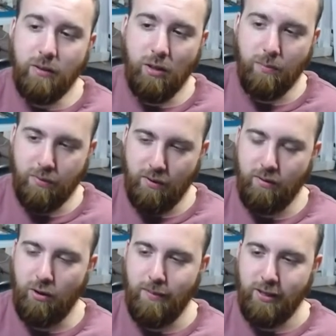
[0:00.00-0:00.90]
your
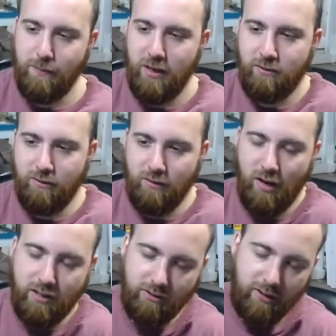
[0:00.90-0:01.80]
your best bet is
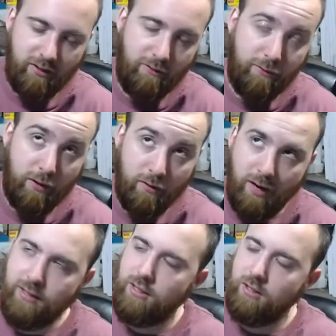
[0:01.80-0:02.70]
fluorescent,
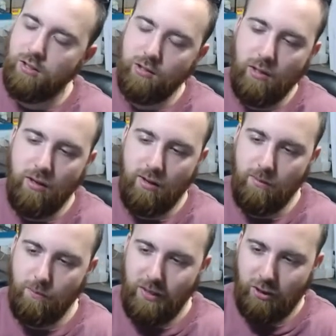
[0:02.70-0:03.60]
fluorescent to
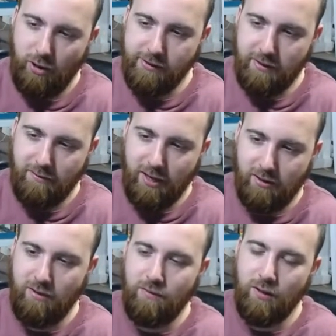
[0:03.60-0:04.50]
be cost
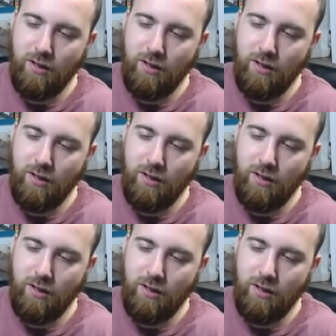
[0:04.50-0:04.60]
effective.